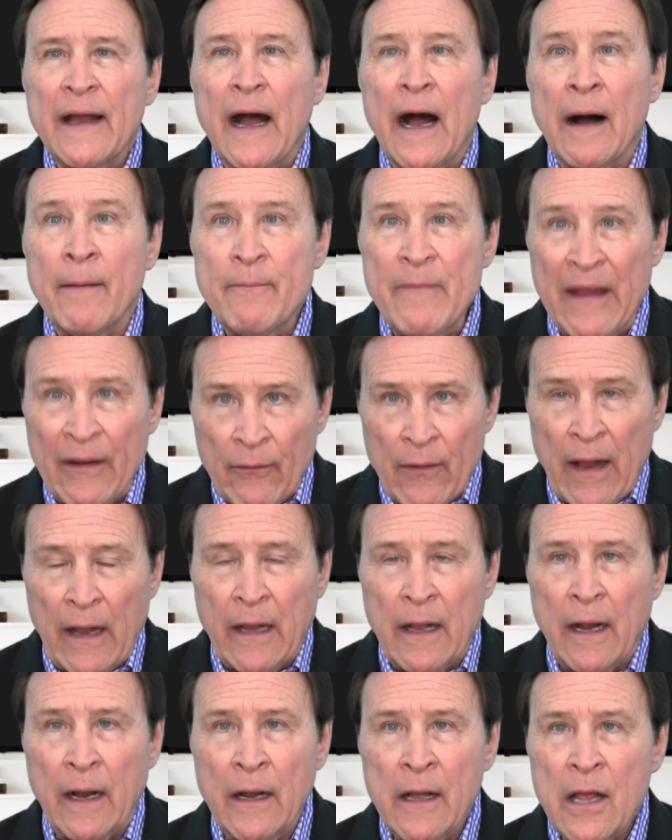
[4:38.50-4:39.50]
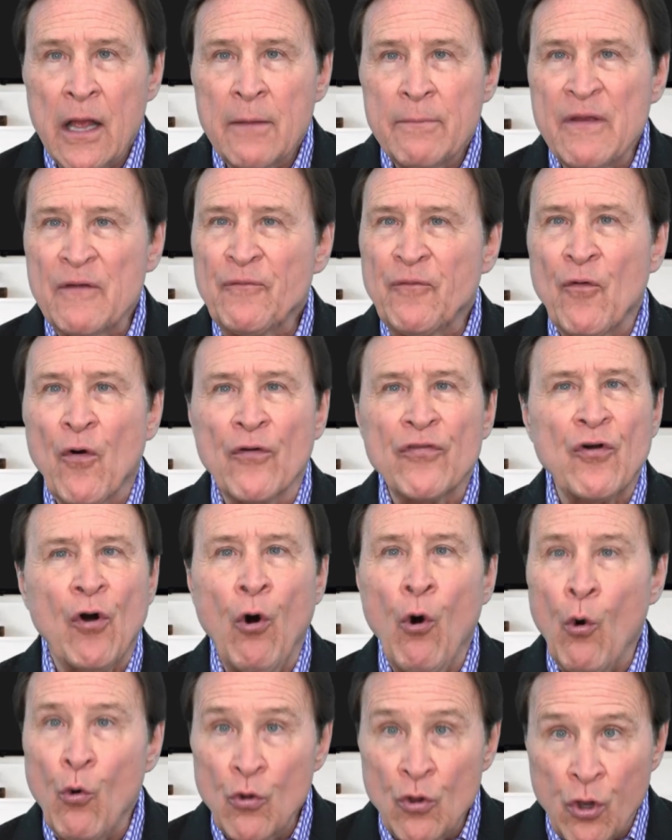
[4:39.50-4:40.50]
America before the
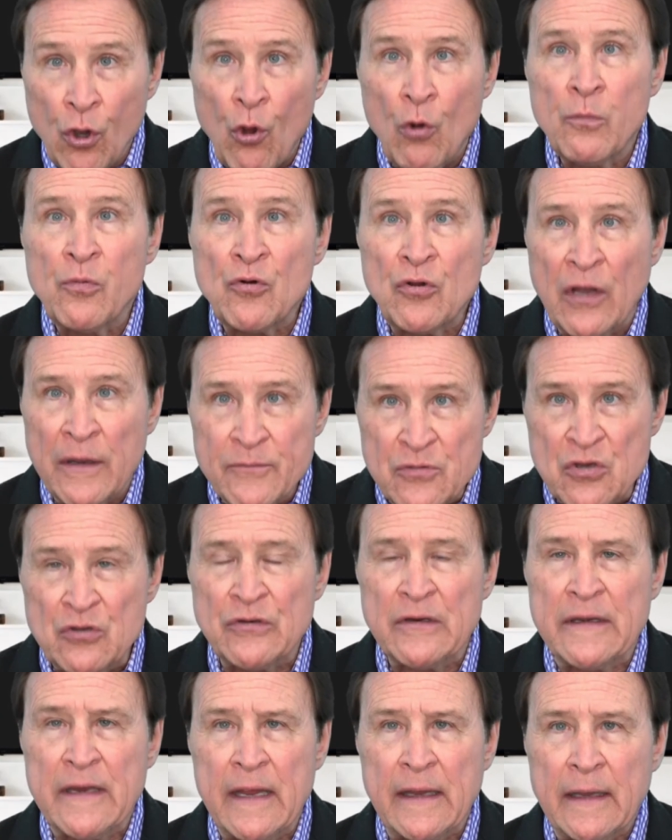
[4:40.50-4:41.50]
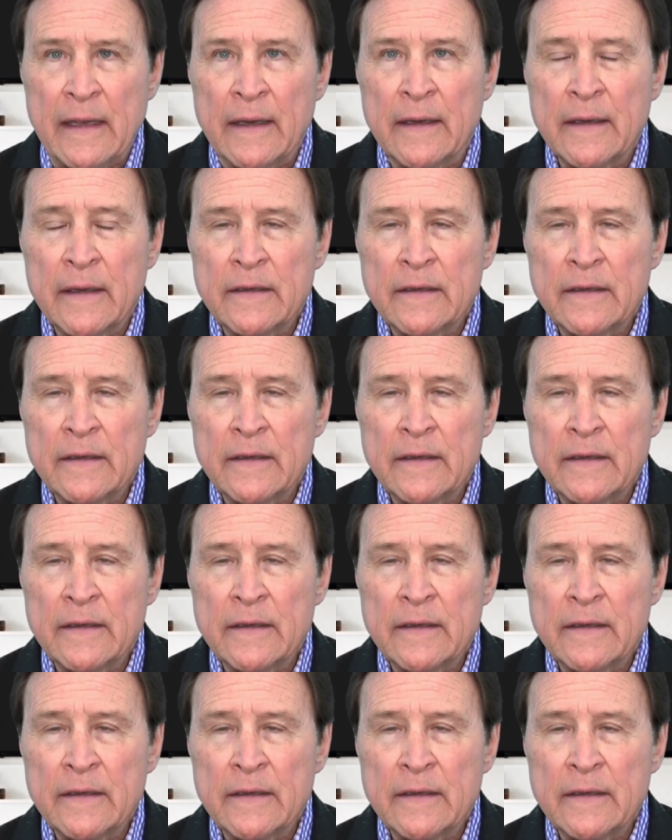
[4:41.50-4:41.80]
whole global community.